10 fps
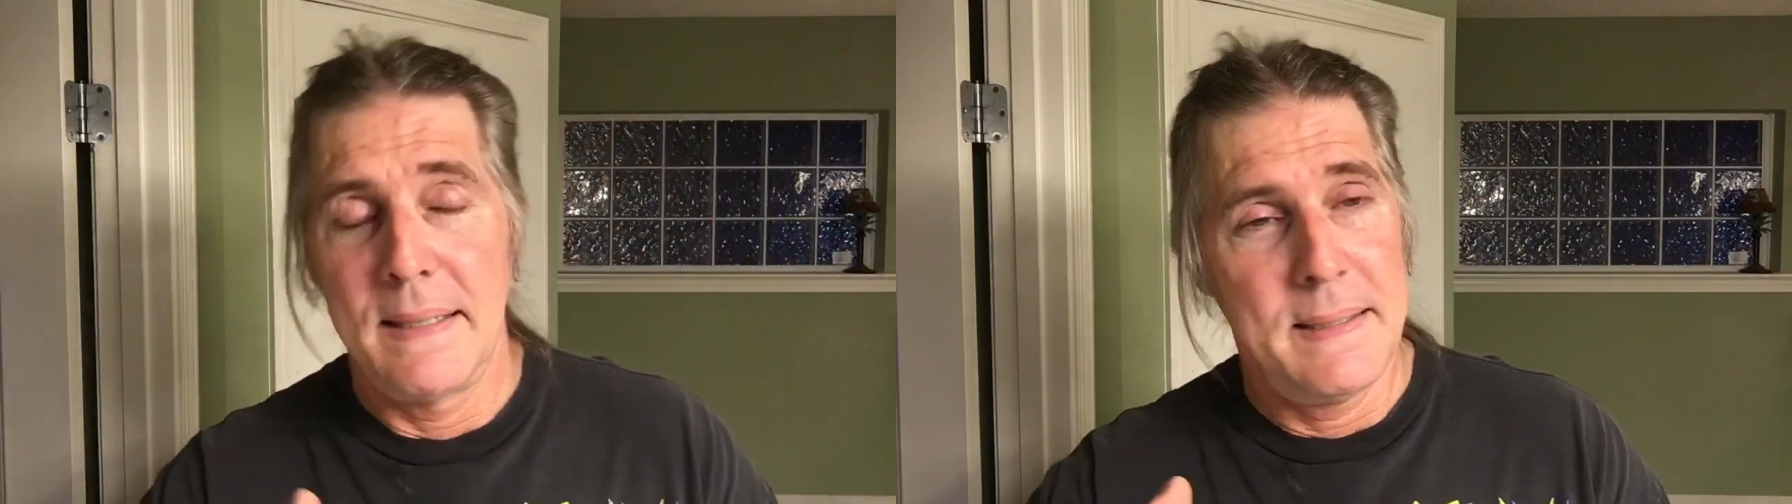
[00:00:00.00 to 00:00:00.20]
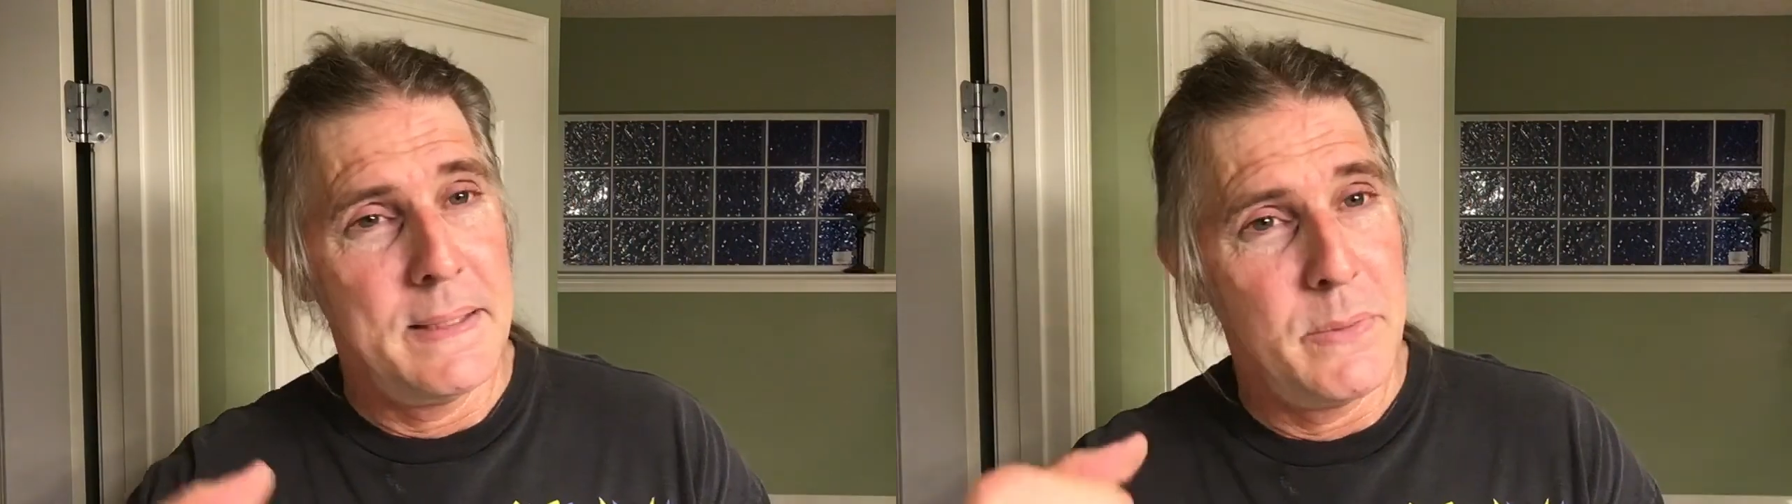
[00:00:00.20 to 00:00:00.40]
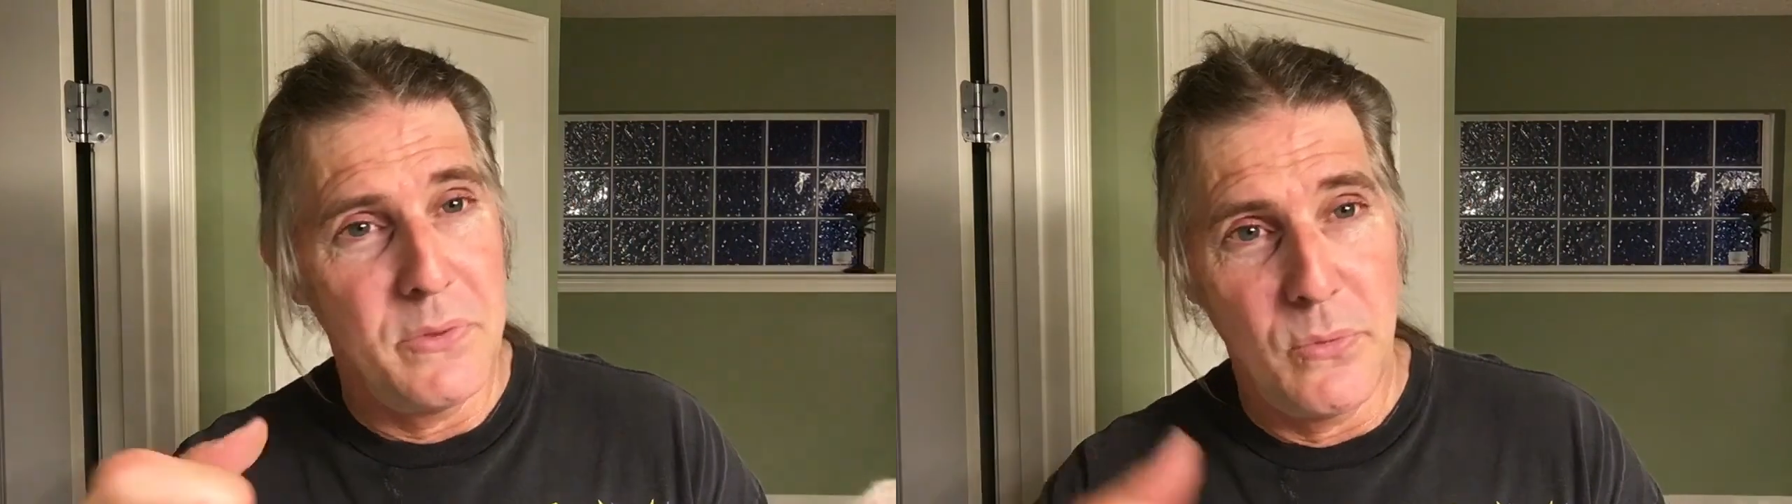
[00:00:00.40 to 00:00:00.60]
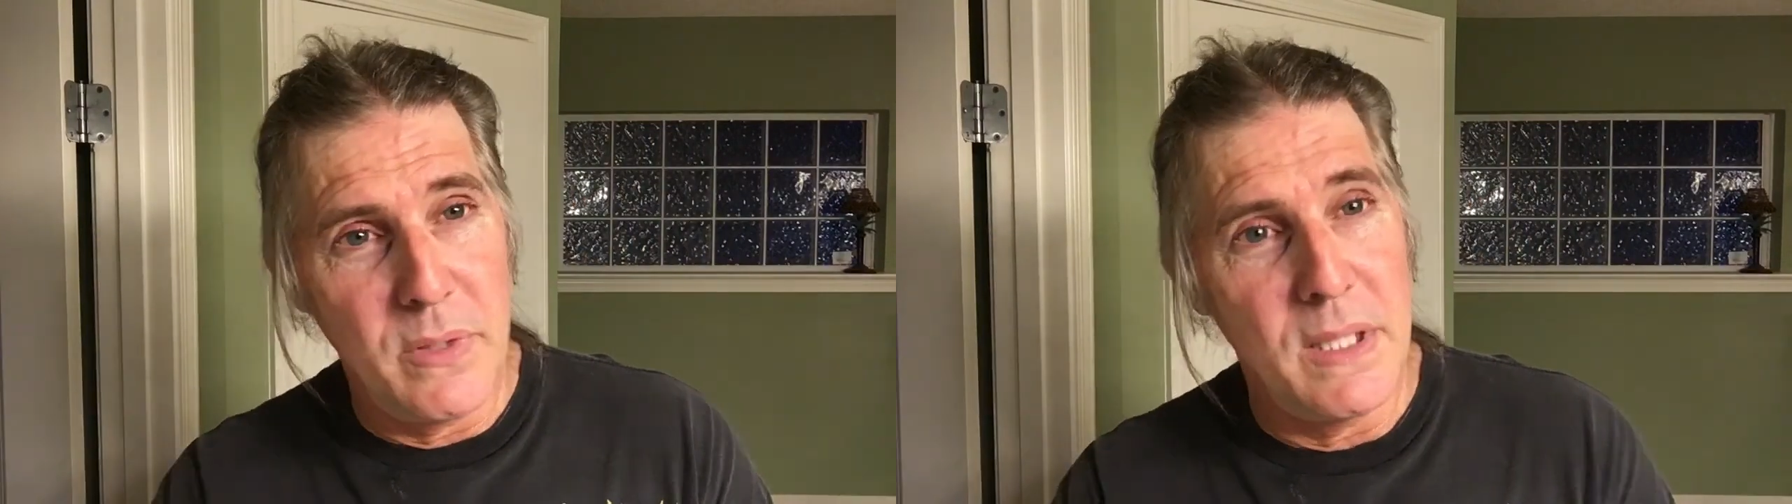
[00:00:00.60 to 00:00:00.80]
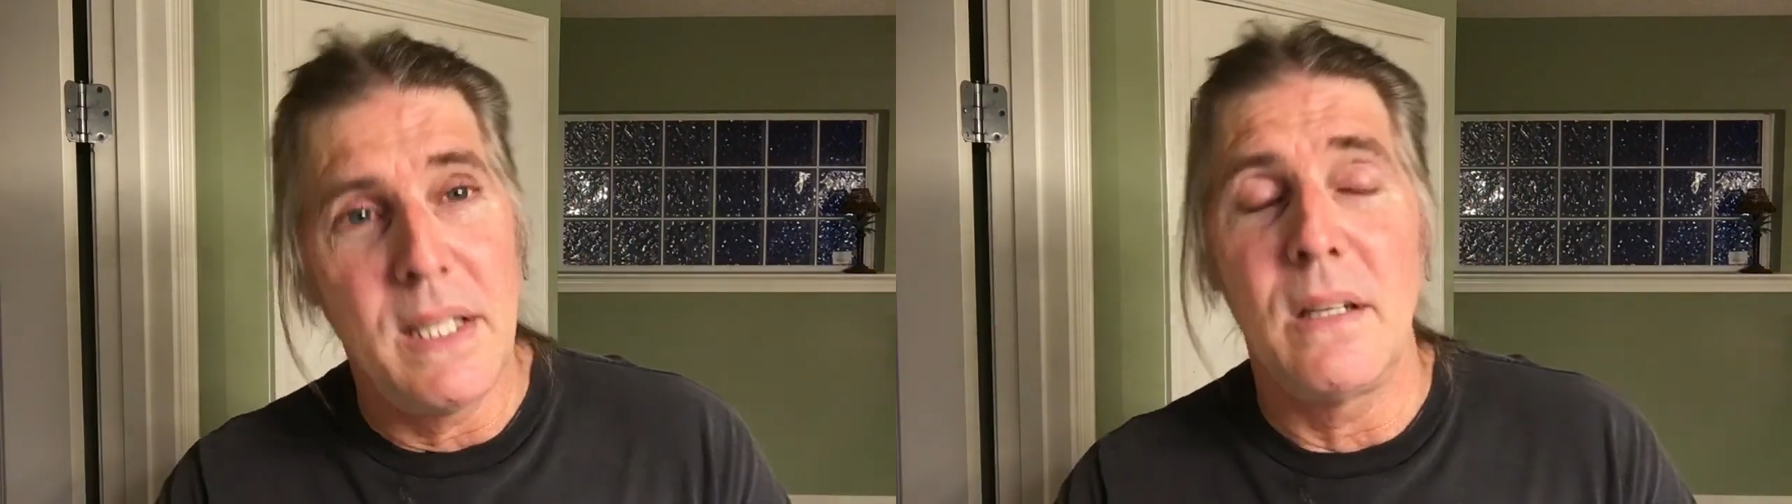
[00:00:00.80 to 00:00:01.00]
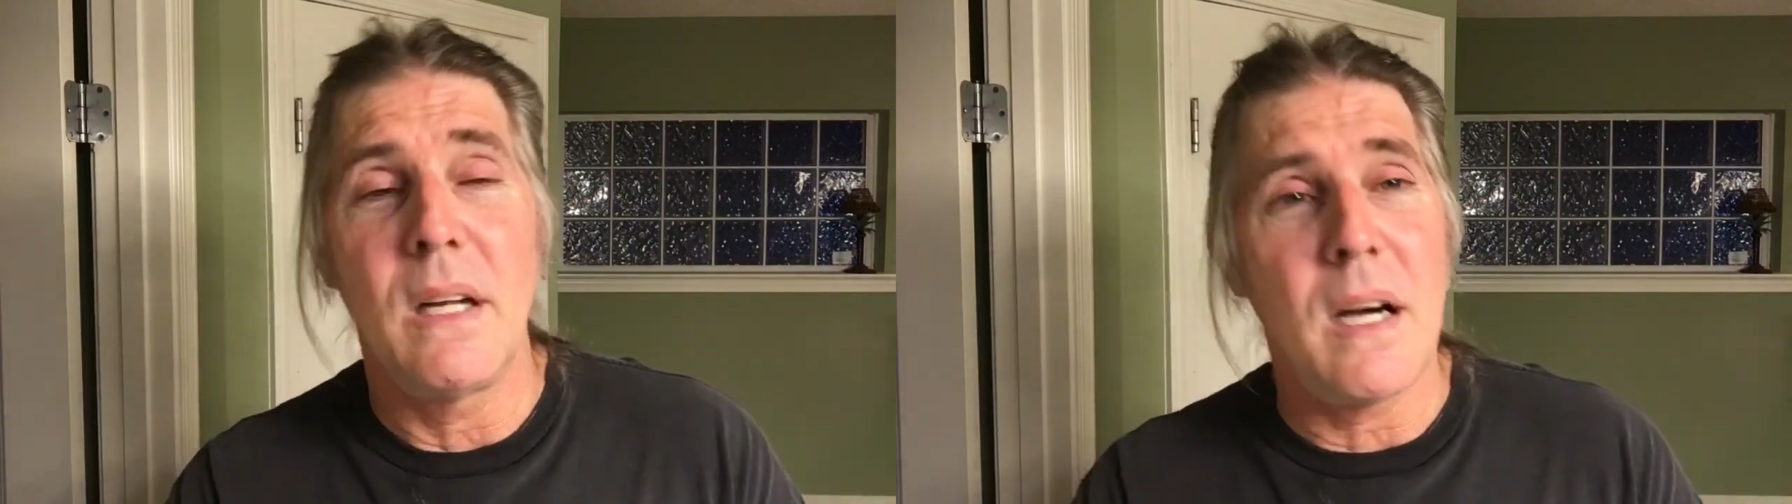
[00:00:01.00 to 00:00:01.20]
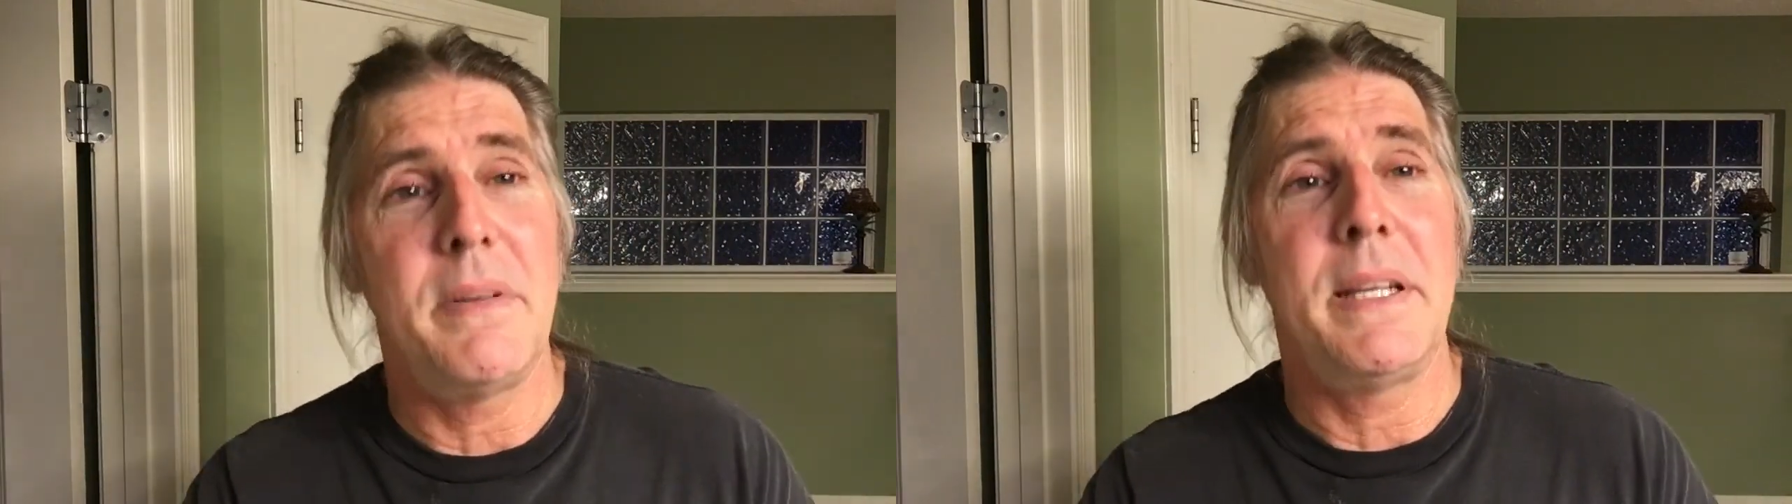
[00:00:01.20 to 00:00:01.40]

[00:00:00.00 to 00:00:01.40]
And I would really love